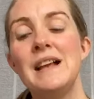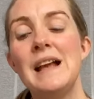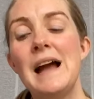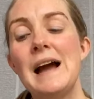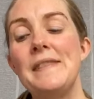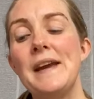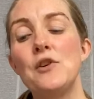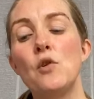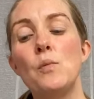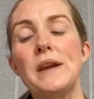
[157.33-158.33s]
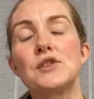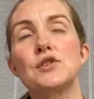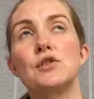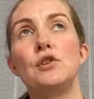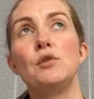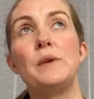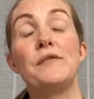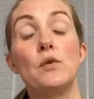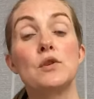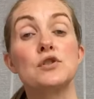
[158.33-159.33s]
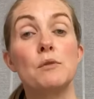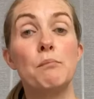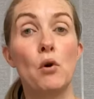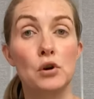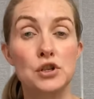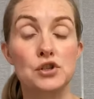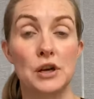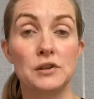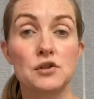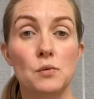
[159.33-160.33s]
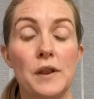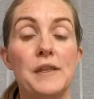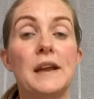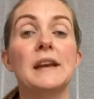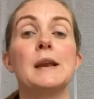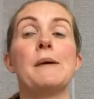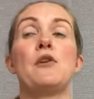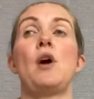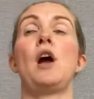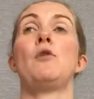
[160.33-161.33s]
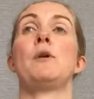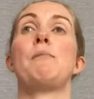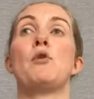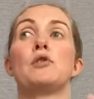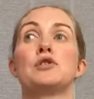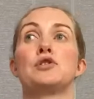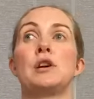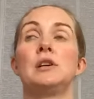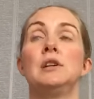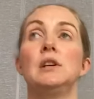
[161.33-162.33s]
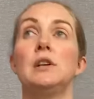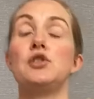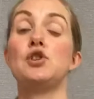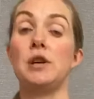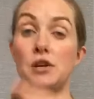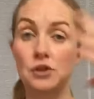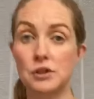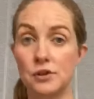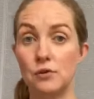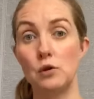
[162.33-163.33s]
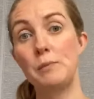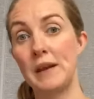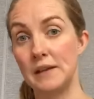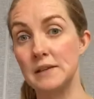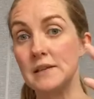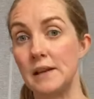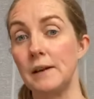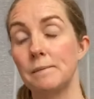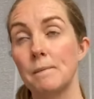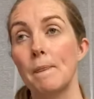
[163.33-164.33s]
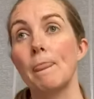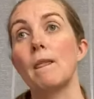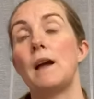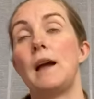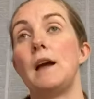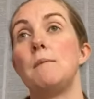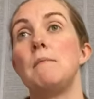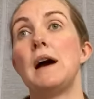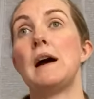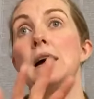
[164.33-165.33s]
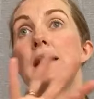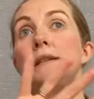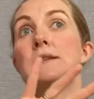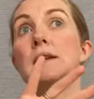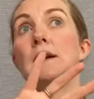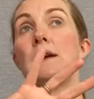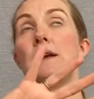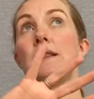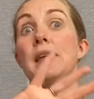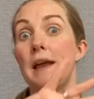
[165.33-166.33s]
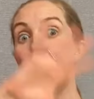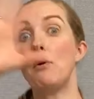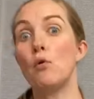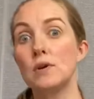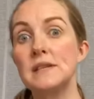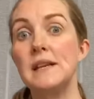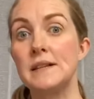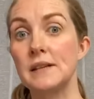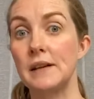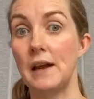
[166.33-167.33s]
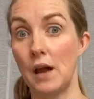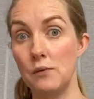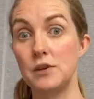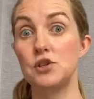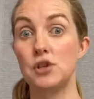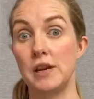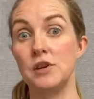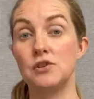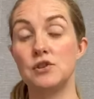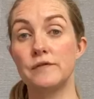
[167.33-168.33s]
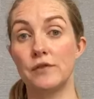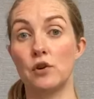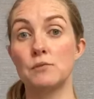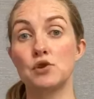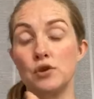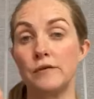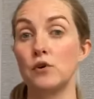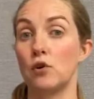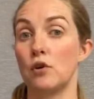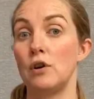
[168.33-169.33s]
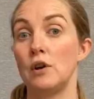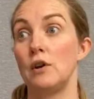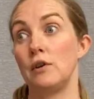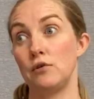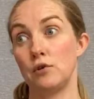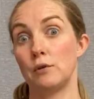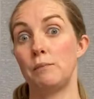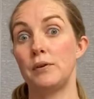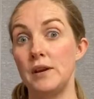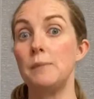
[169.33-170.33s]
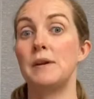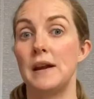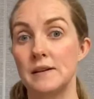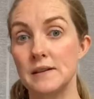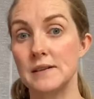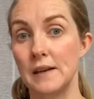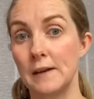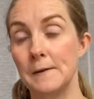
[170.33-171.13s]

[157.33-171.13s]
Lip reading: And then on week 2 we focus on posture, so we're thinking about how our posture changes through pregnancy, and then postnatally how it's changed from. So you've got your pre-pregnancy,